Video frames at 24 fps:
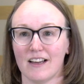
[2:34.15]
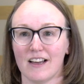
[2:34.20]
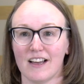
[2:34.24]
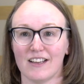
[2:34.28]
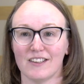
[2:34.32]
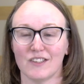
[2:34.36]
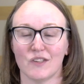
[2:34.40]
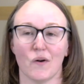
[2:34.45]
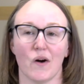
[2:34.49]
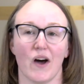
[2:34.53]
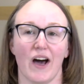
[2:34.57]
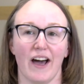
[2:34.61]

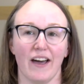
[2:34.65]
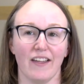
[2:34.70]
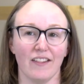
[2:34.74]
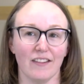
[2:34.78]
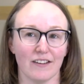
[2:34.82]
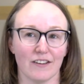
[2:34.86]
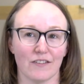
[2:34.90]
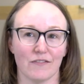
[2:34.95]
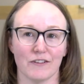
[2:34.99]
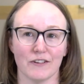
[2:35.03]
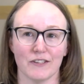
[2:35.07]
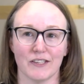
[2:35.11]
So I look
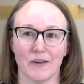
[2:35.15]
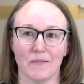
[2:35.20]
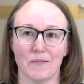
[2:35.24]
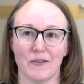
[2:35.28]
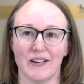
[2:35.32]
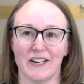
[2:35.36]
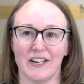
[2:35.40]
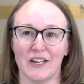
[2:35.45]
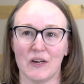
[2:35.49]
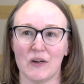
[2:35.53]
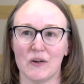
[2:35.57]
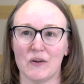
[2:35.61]
for
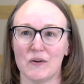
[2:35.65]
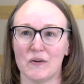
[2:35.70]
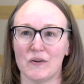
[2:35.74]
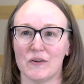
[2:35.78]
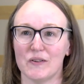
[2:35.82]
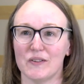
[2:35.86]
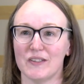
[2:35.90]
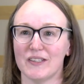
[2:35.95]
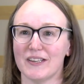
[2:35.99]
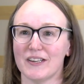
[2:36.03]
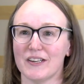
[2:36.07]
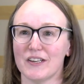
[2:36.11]
someone
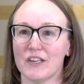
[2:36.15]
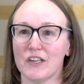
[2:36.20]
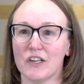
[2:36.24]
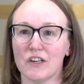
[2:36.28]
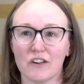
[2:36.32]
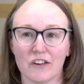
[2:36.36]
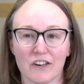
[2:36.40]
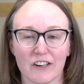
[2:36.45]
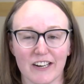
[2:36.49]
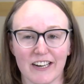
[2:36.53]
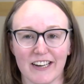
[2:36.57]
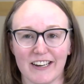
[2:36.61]
who's
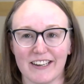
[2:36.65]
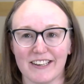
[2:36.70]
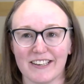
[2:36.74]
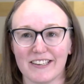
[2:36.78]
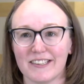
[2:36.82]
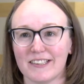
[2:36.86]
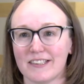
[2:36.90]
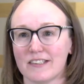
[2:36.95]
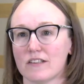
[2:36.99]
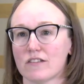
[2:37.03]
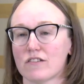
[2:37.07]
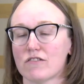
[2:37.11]

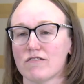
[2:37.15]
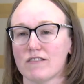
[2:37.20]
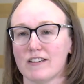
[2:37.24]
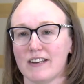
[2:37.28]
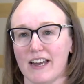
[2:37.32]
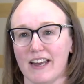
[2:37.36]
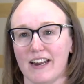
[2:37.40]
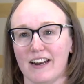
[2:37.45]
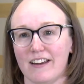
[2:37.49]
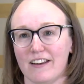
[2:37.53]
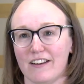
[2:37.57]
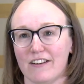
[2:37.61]
curious,
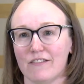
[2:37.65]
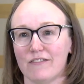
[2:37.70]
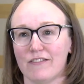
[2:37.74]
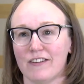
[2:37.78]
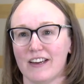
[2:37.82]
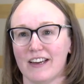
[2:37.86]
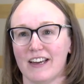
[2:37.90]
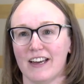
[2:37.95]
creative,